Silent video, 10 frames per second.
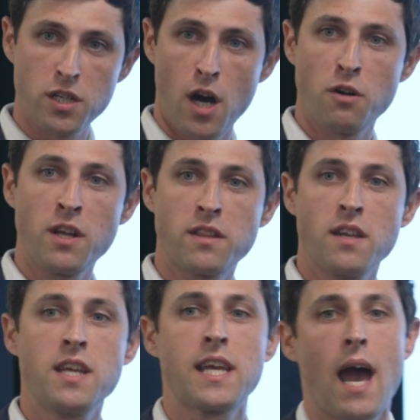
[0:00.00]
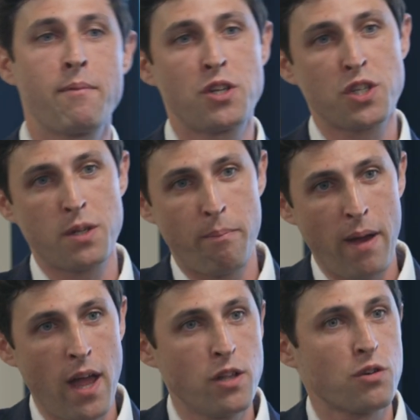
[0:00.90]
underneath the kneecap. It just
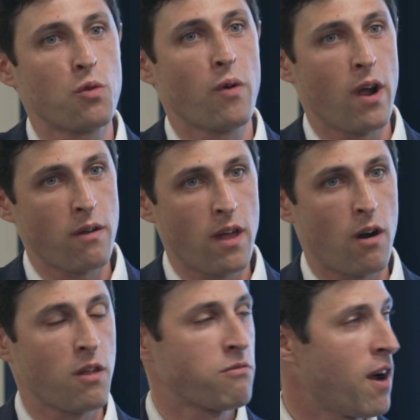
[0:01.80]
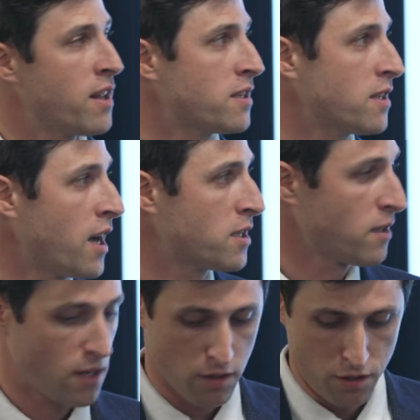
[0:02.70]
depends on where that arthritis is
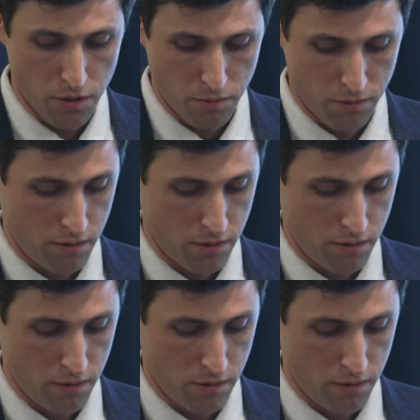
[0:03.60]
isolated to.